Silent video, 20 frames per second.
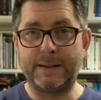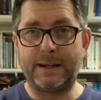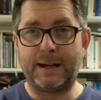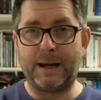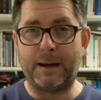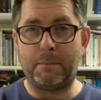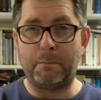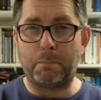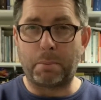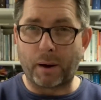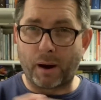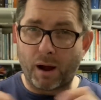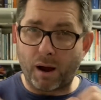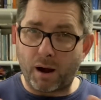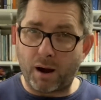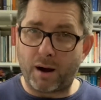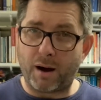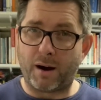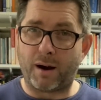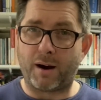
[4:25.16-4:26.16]
But our
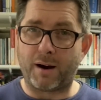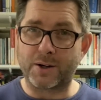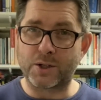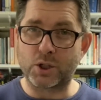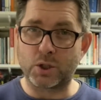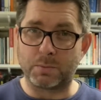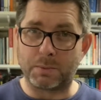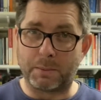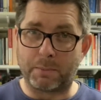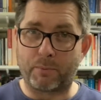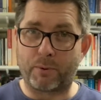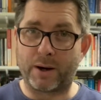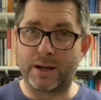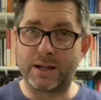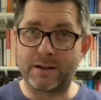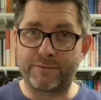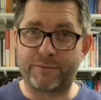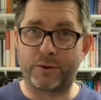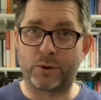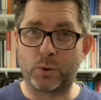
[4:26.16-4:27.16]
heart should be
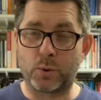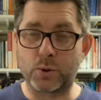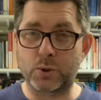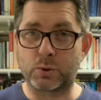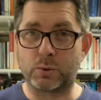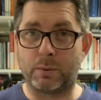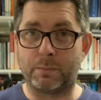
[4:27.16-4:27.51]
praying for those who